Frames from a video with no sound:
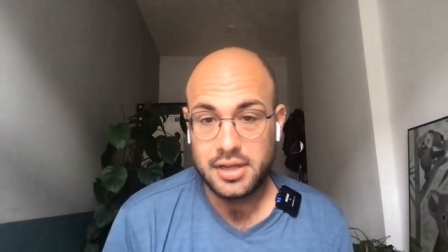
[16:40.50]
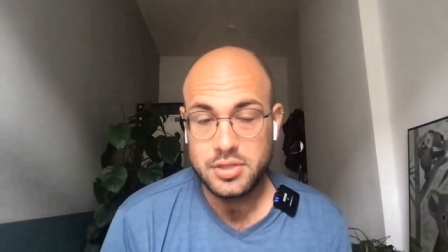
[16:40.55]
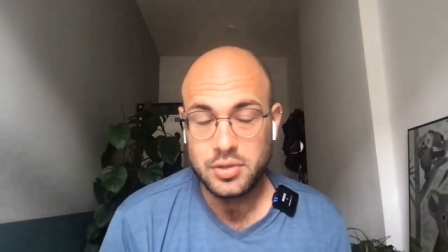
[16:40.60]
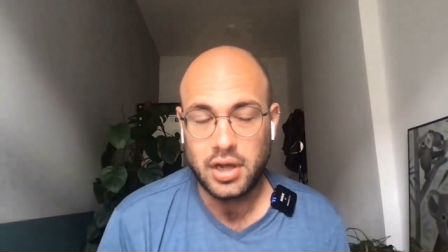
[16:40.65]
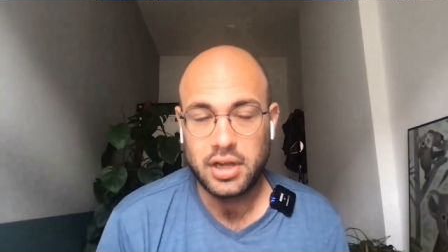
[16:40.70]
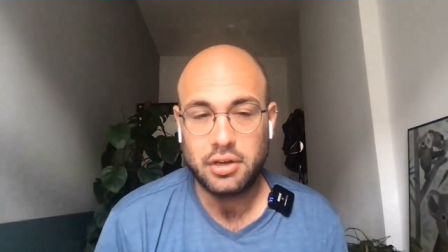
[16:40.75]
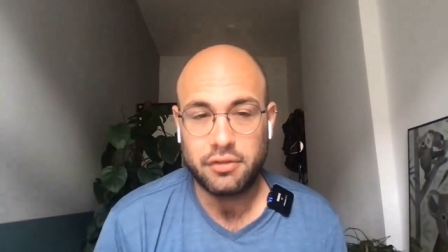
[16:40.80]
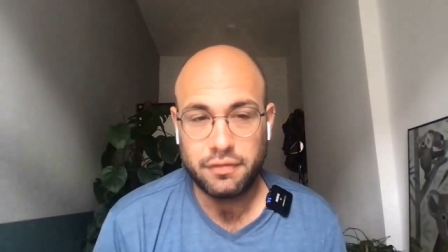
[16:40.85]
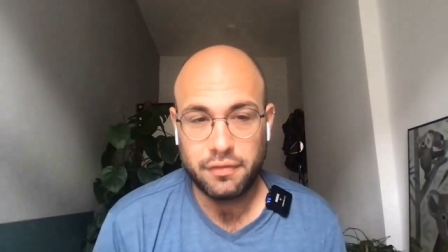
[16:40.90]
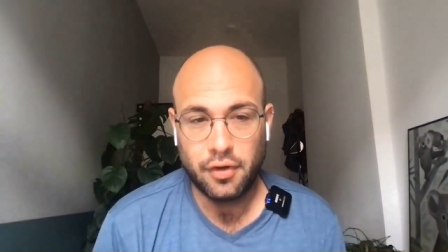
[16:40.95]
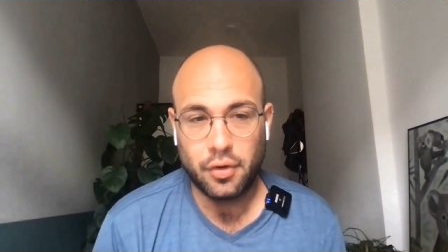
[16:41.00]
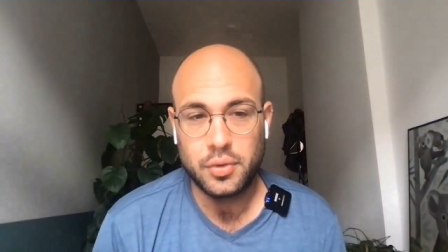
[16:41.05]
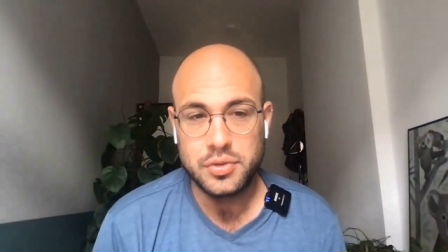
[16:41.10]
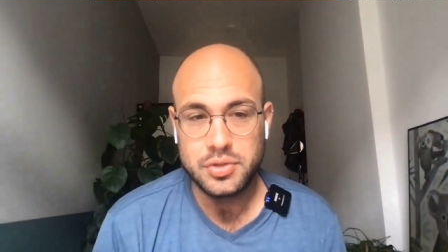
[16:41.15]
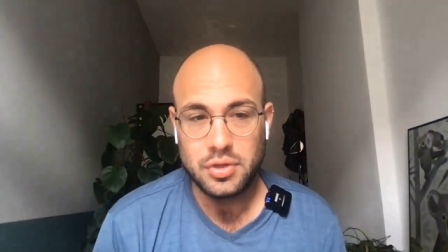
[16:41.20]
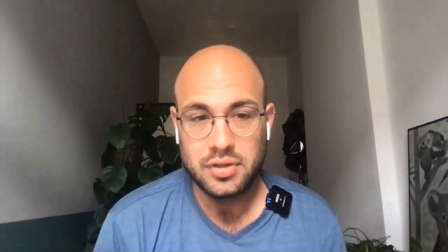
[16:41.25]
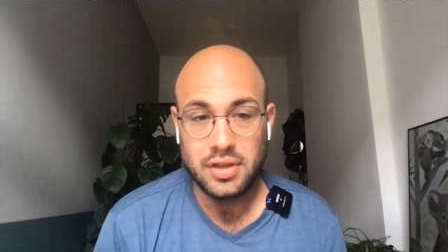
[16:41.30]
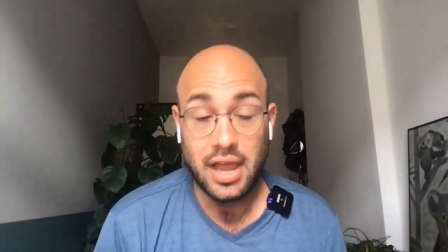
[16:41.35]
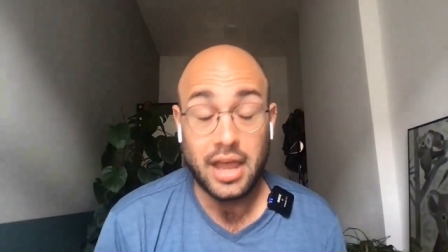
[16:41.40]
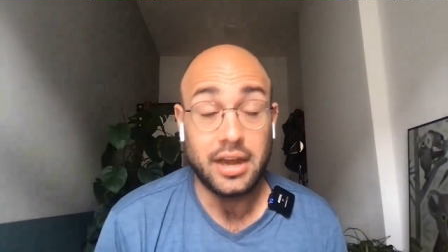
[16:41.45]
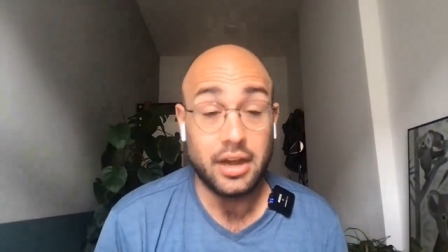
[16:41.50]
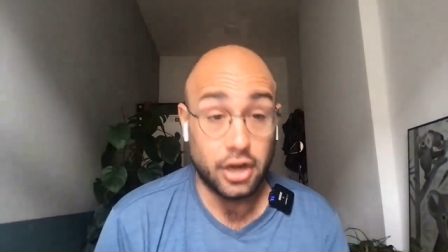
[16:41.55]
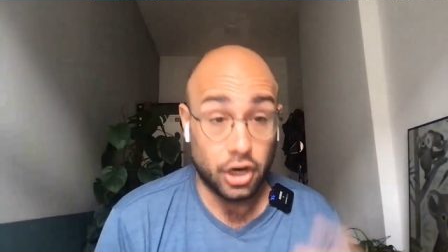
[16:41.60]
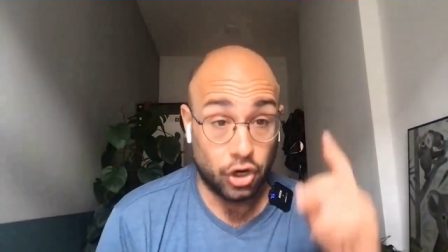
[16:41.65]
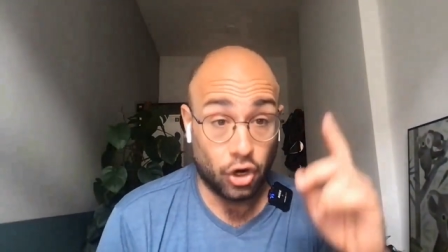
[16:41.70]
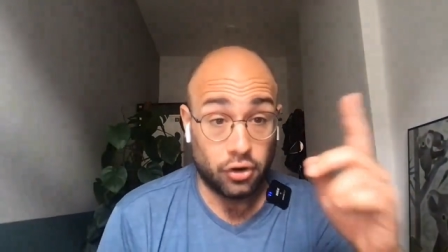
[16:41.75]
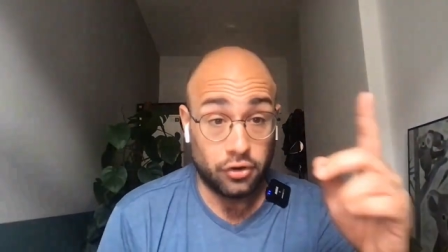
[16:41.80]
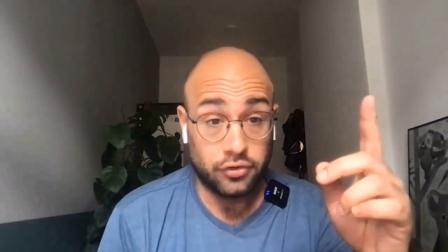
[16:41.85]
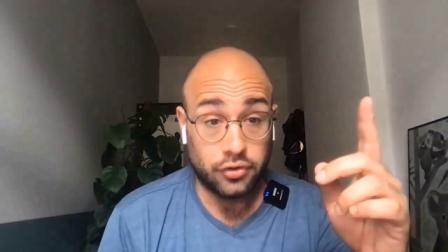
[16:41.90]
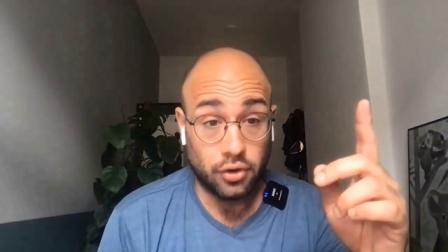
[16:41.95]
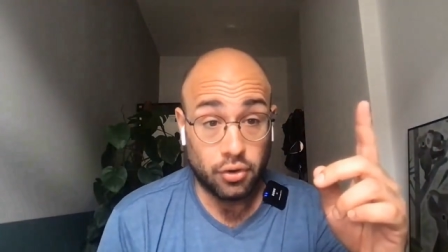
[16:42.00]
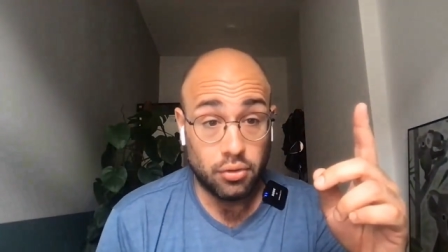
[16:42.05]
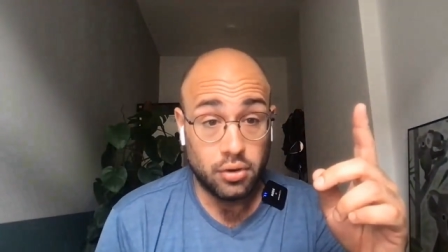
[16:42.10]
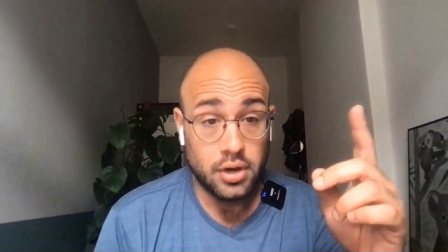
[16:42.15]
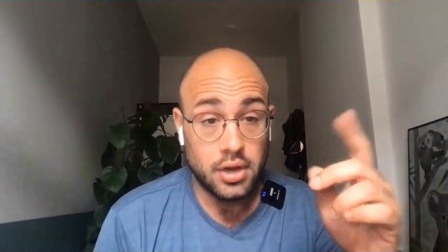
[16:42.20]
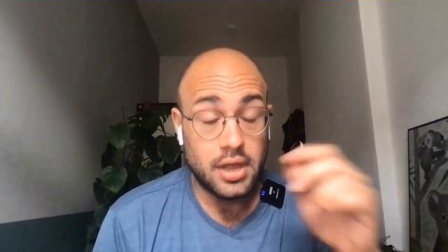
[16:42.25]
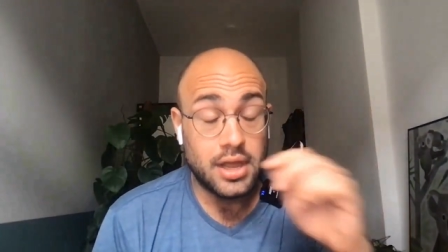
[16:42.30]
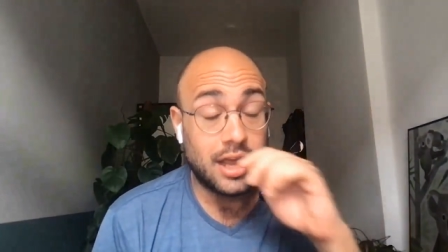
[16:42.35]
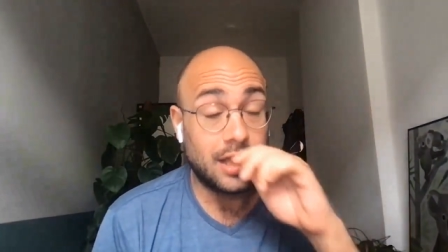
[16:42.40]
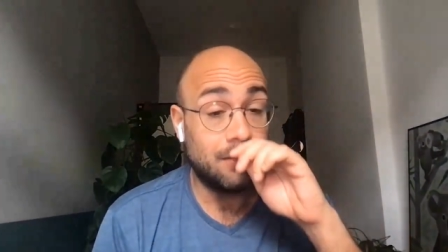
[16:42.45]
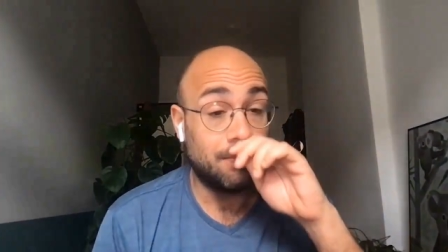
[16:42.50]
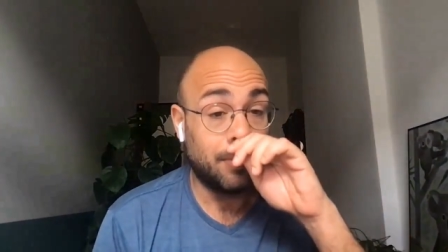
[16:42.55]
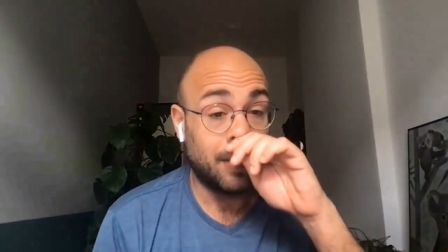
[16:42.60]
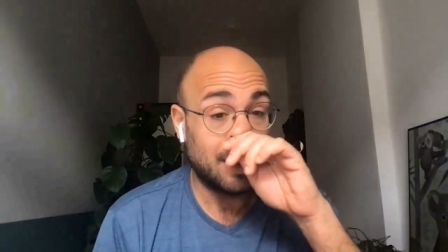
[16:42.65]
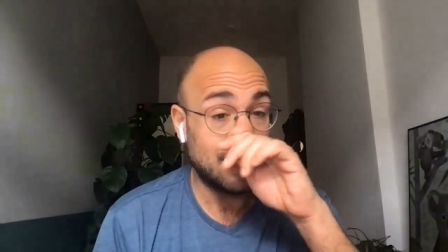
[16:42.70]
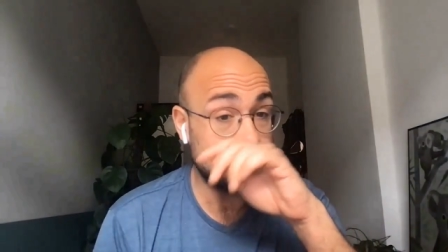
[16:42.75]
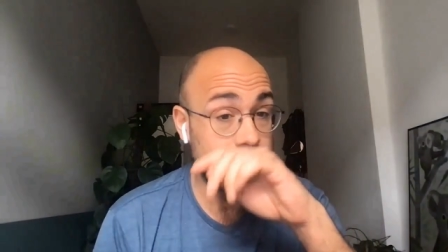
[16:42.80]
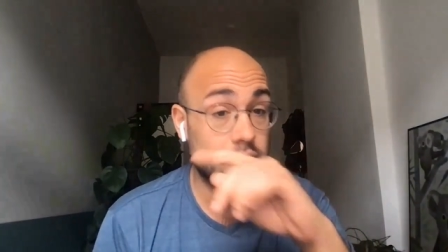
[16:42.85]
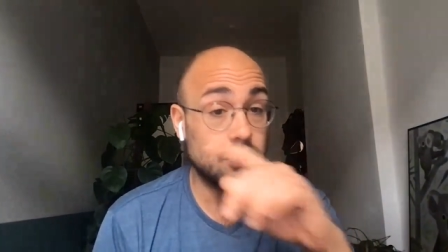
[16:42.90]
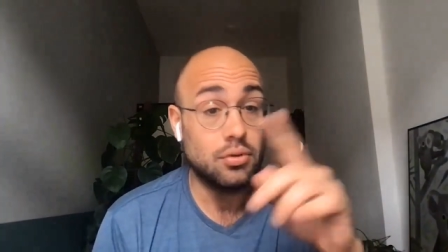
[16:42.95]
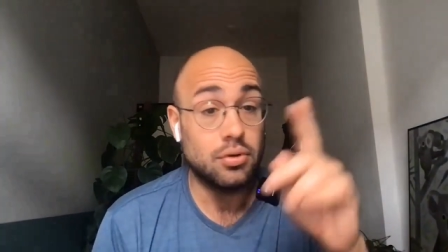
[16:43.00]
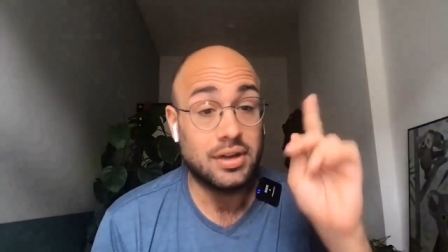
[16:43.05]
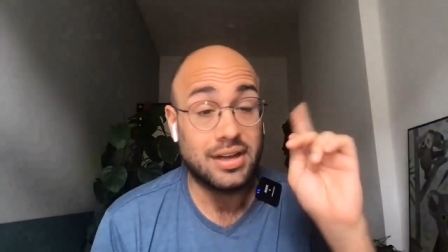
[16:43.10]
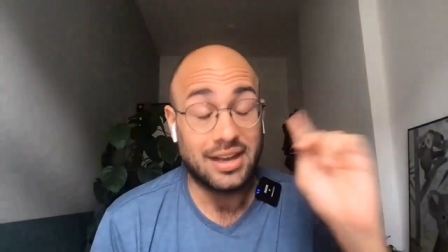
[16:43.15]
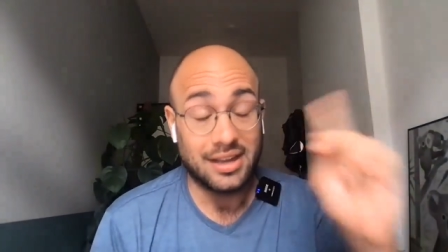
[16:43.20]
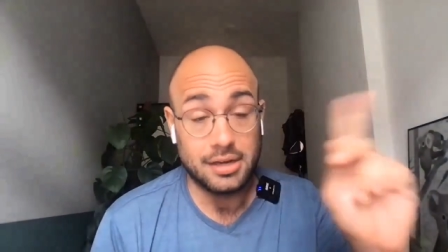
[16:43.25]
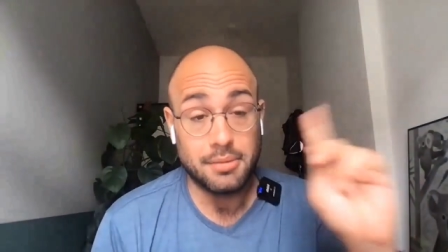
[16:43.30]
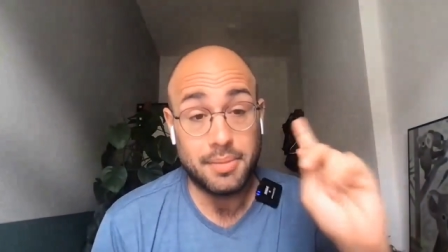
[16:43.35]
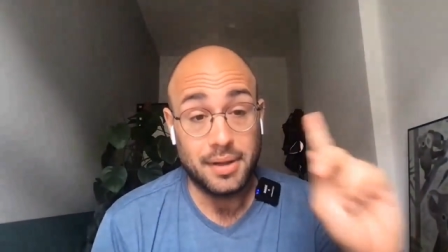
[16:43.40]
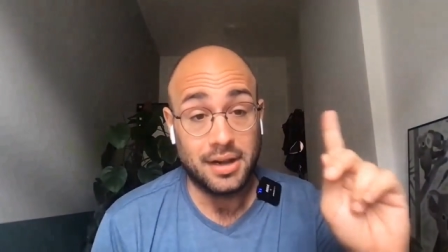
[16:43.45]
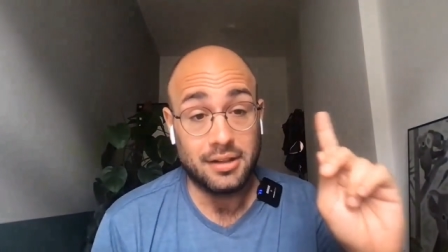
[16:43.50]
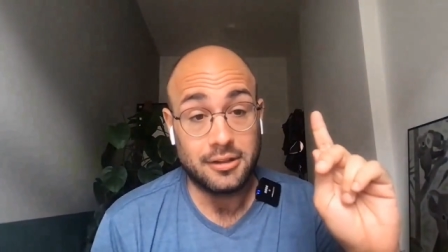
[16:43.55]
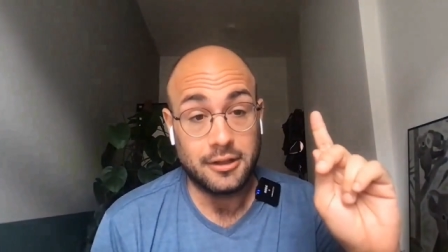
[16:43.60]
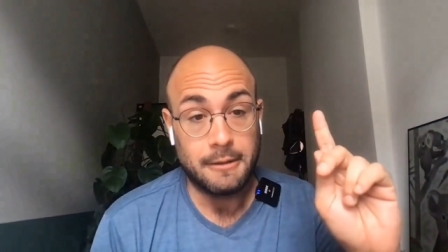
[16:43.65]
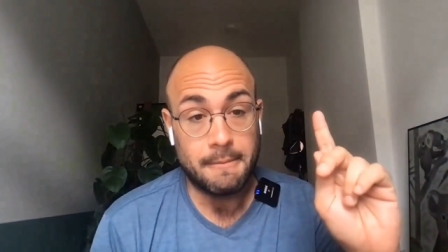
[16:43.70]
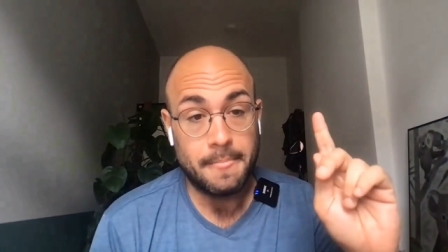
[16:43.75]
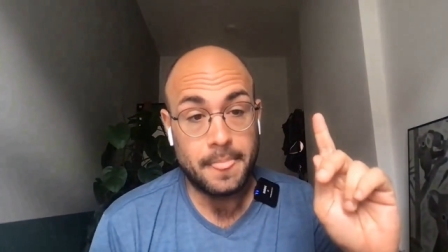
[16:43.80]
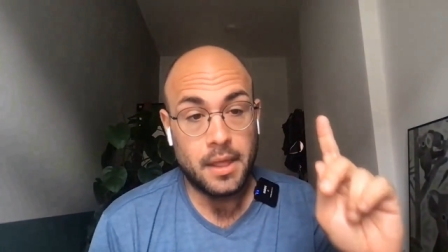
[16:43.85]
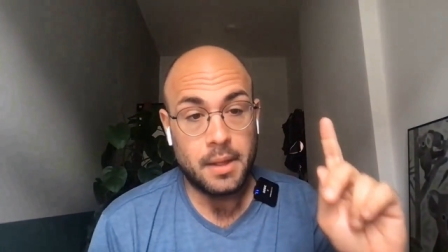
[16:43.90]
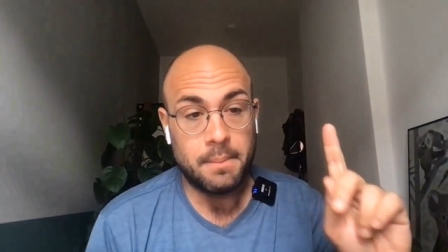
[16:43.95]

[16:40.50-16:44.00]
Right, focus on. And also it brings you credibility,